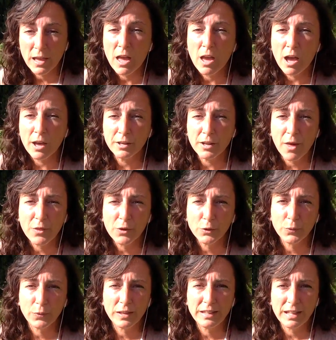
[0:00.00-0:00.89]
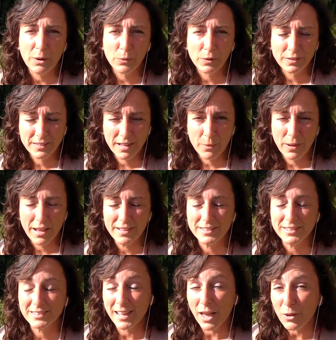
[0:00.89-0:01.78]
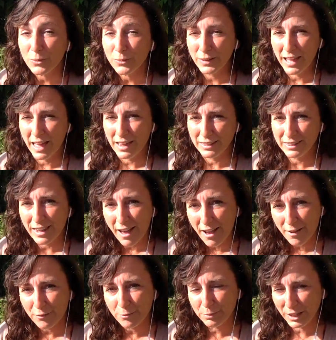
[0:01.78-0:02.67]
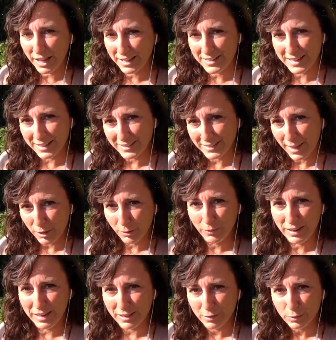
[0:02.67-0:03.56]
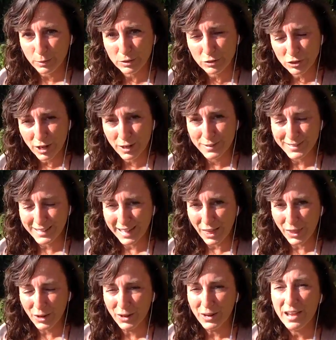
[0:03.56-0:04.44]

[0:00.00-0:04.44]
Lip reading: Another green that works that way is celery. I love planting celery and Swiss chard together,